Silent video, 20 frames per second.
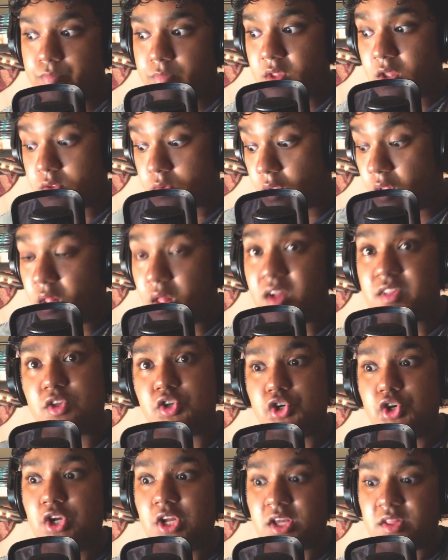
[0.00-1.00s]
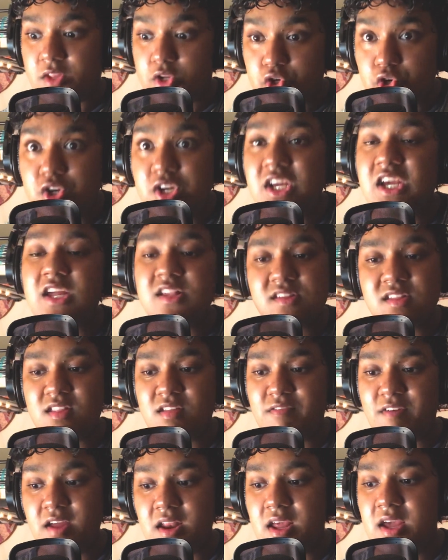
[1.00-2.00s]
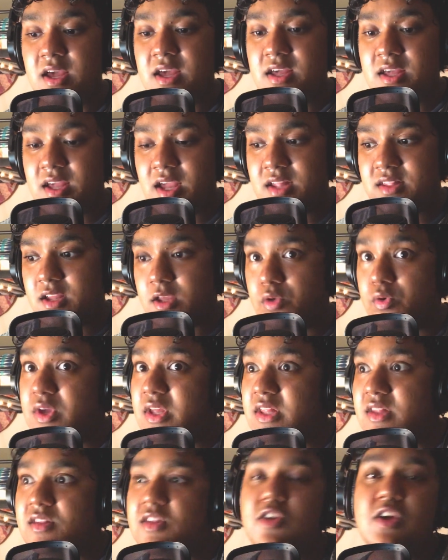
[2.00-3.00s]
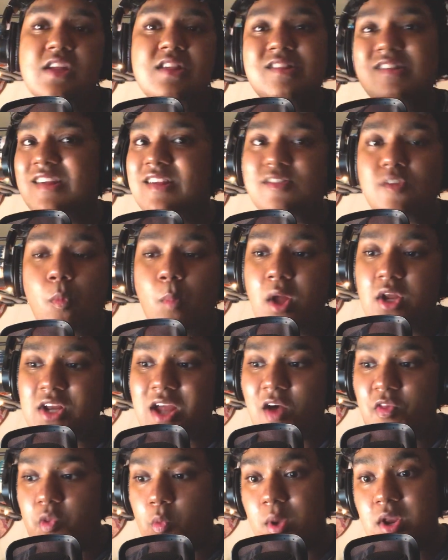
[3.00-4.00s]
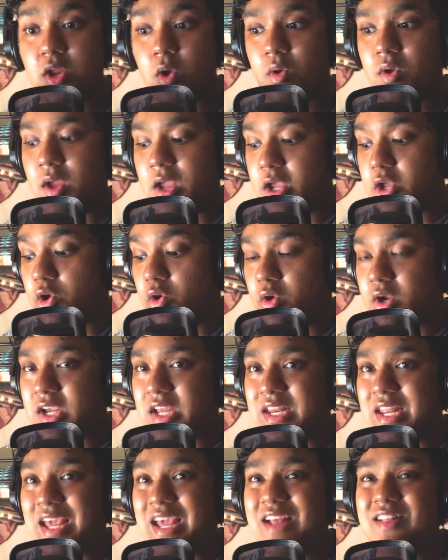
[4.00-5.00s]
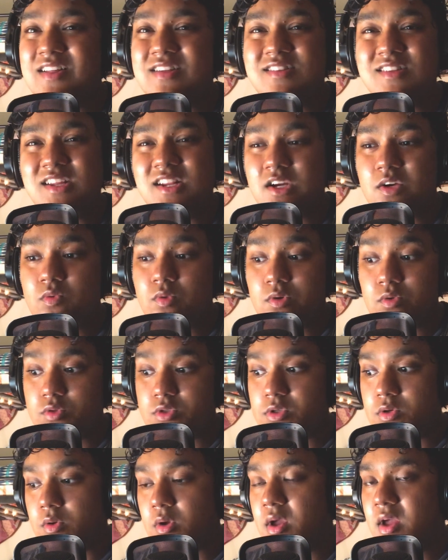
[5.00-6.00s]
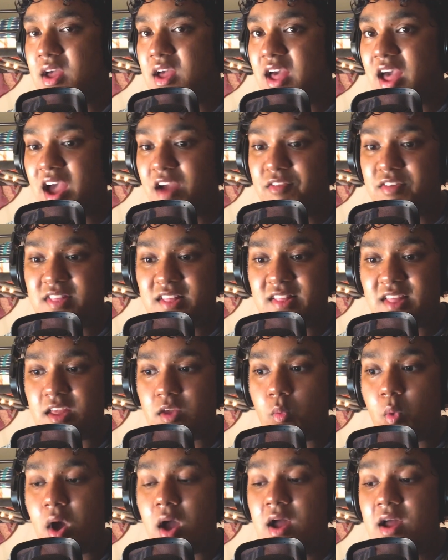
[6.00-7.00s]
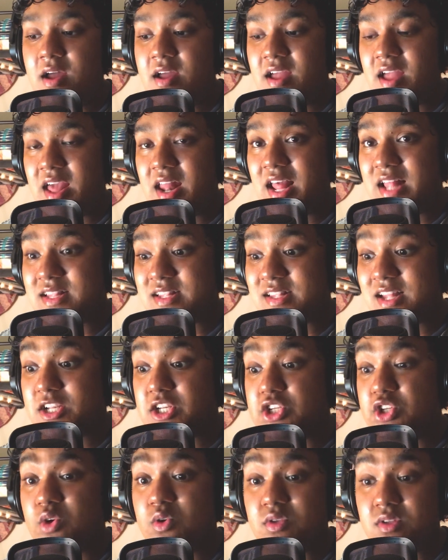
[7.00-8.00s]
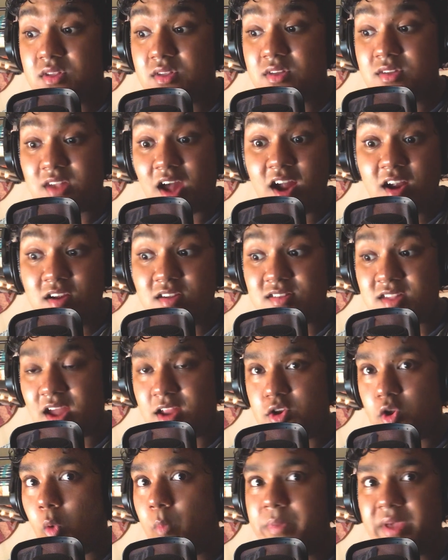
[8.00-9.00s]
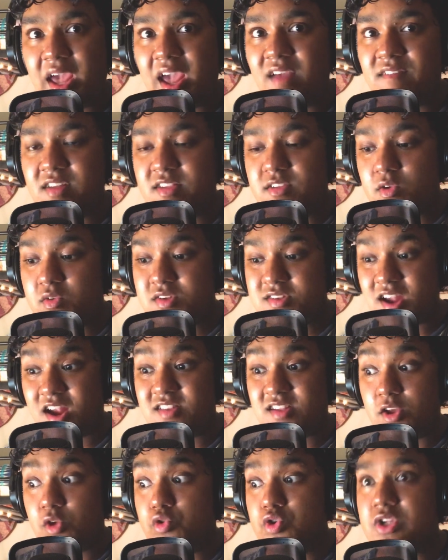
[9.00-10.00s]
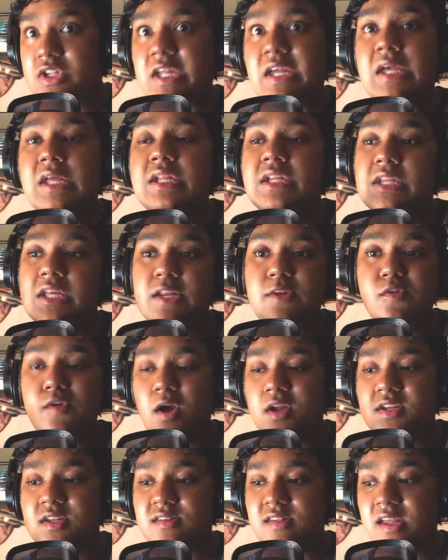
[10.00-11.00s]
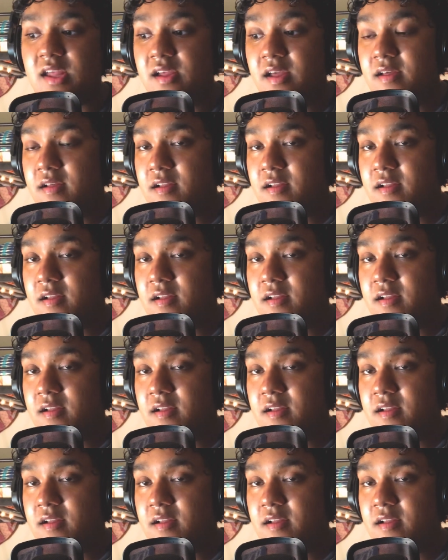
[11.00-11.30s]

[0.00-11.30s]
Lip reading: Is all along the journey. The journey isn't the fun. It's like you can see so much out the window. You're taking the scenic route to everything that you want. And it's actually those desires that don't behave. It's those desires that you just continue not to see.